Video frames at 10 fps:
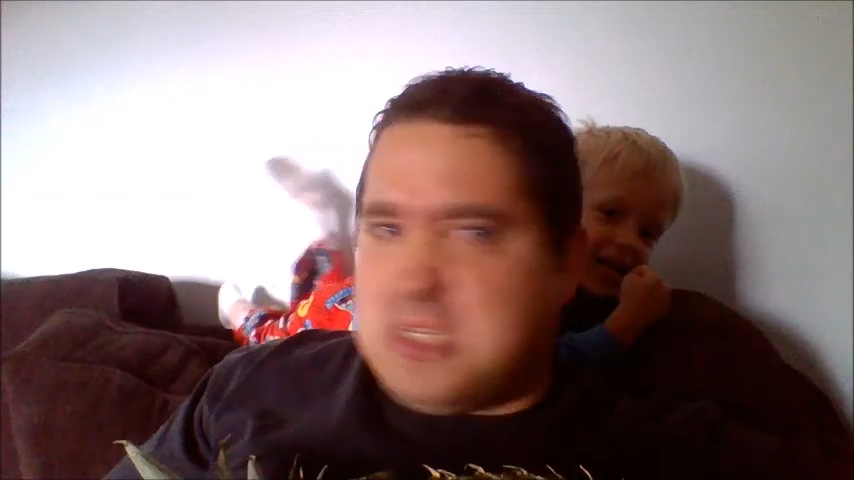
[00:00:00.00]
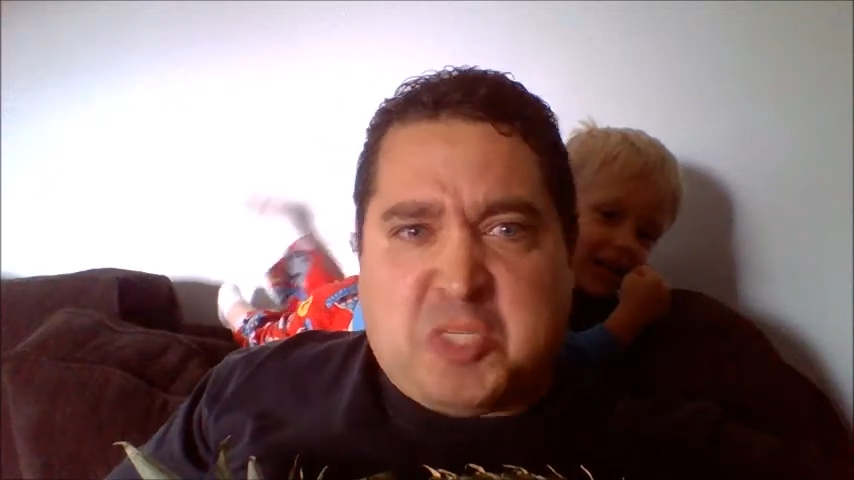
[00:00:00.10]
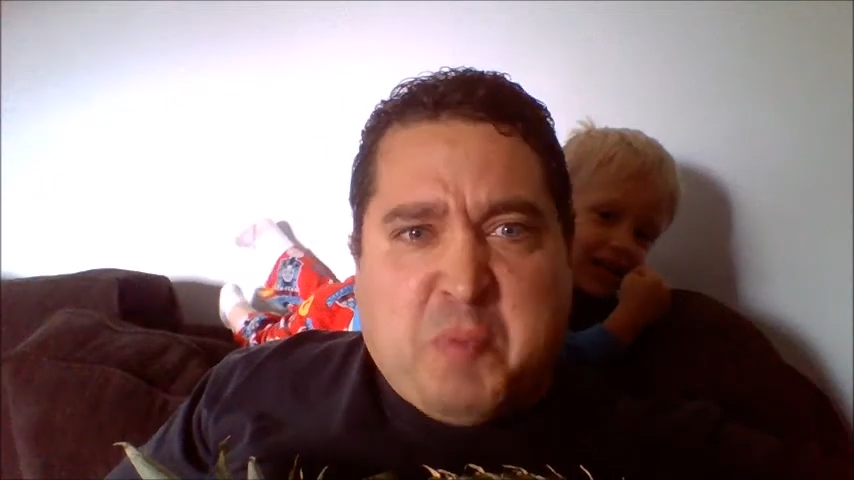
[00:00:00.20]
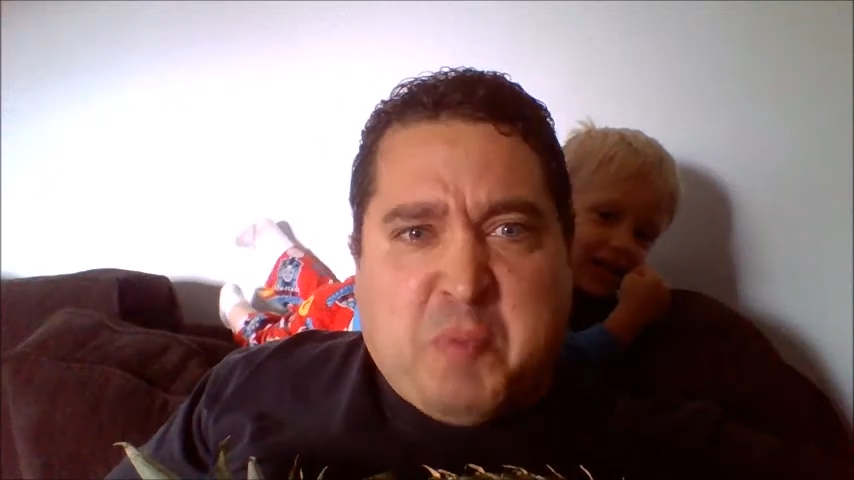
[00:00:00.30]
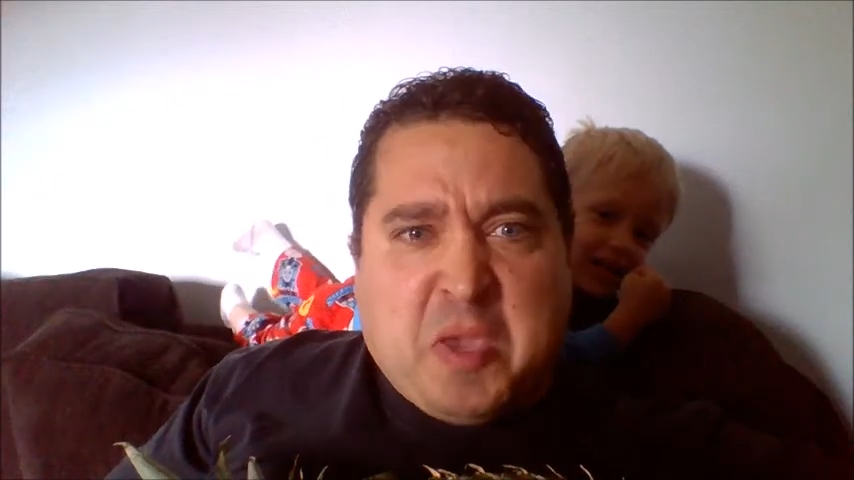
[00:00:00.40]

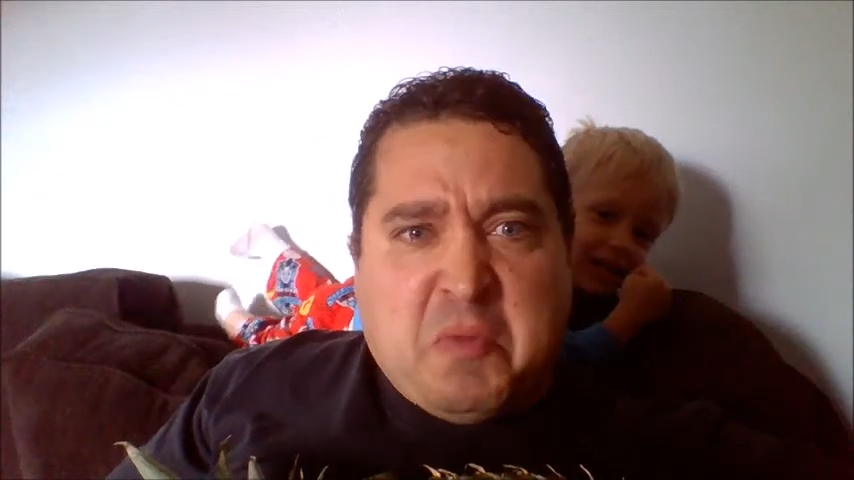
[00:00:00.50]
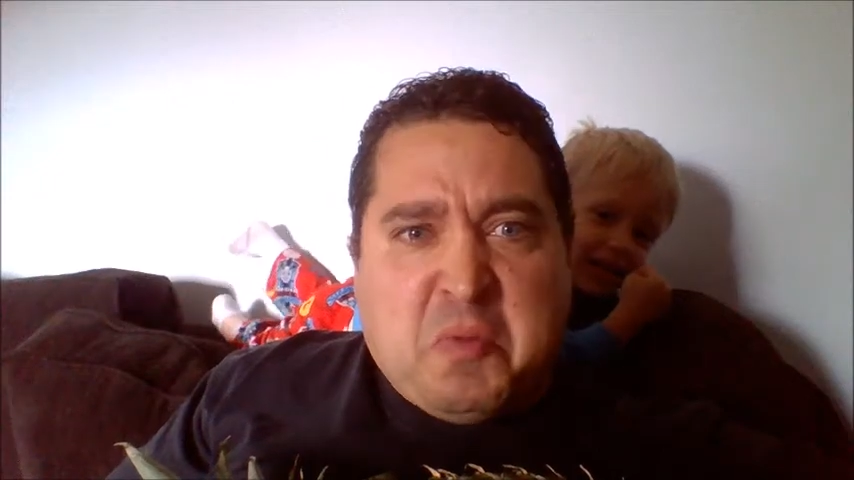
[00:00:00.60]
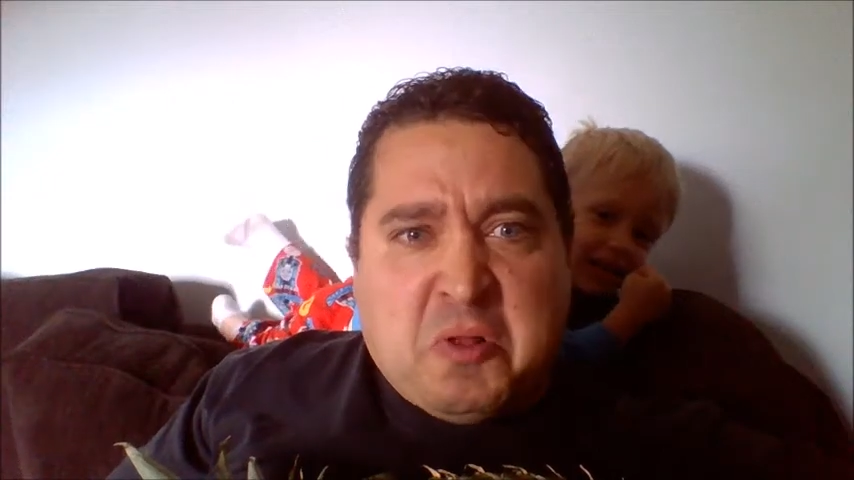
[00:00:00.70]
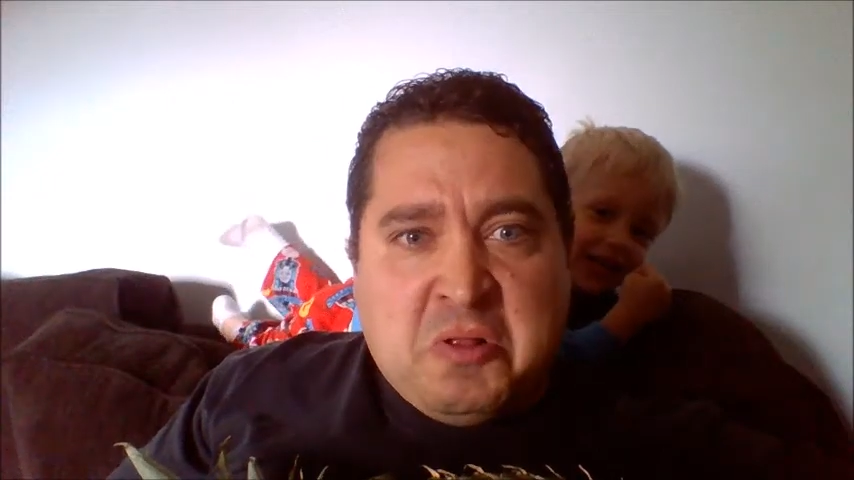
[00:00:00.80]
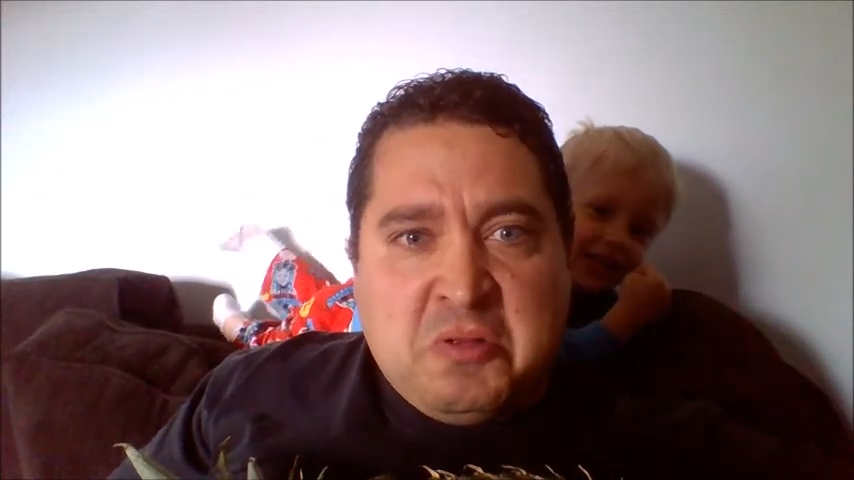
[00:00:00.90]

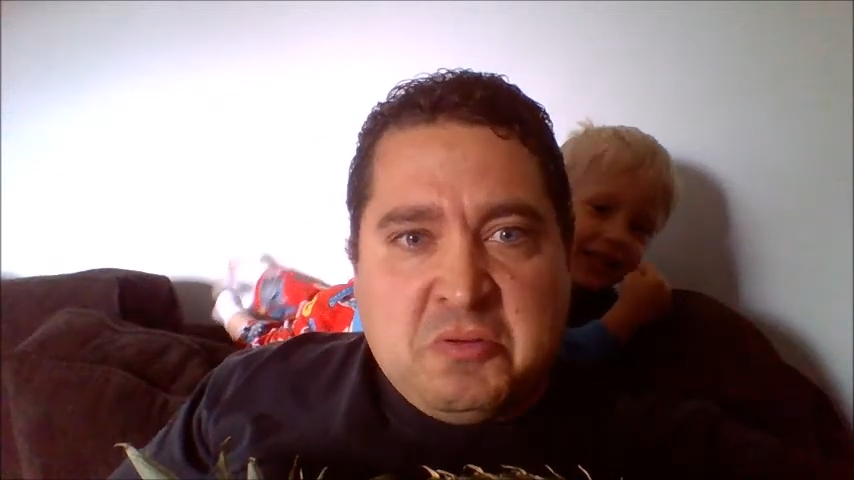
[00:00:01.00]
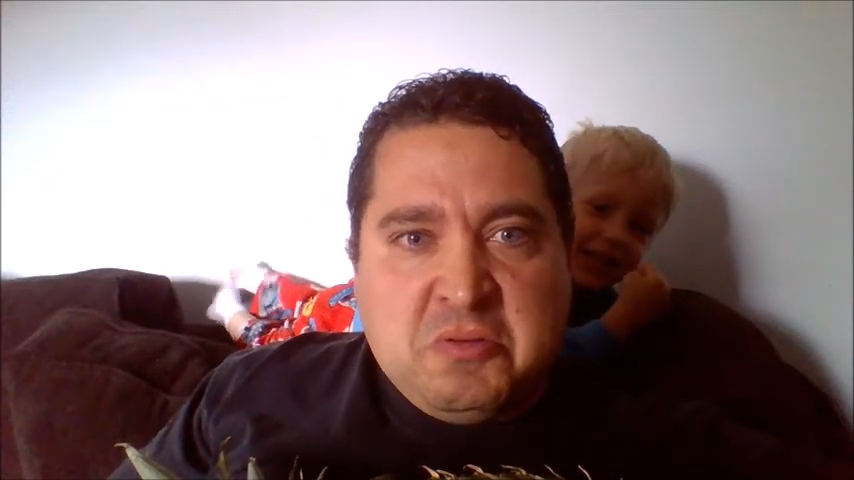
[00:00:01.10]
despicable